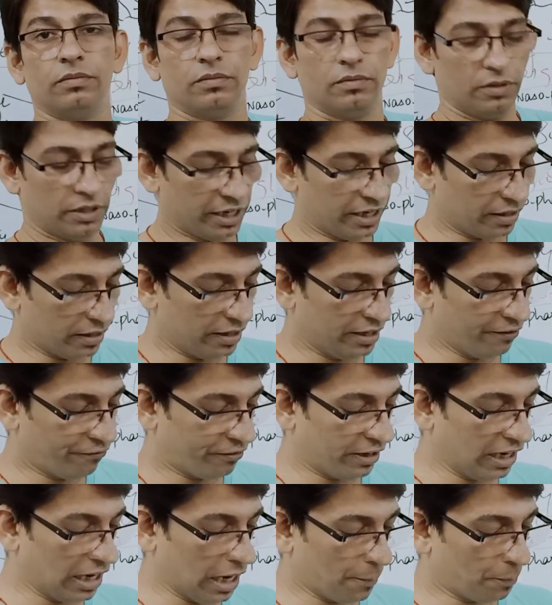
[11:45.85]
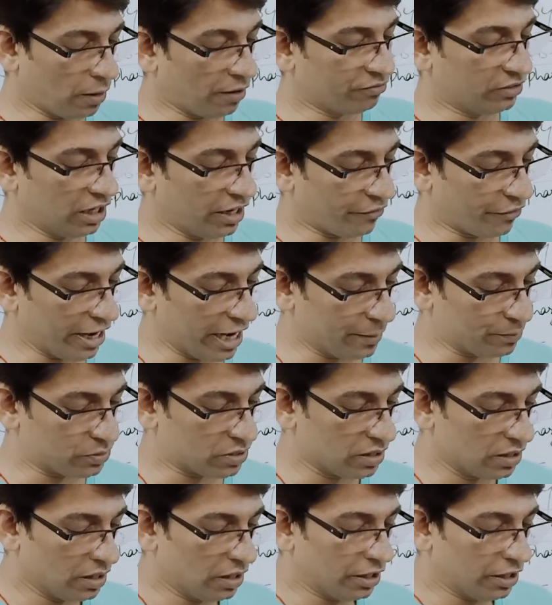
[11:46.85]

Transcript: the lifting up of the ribs.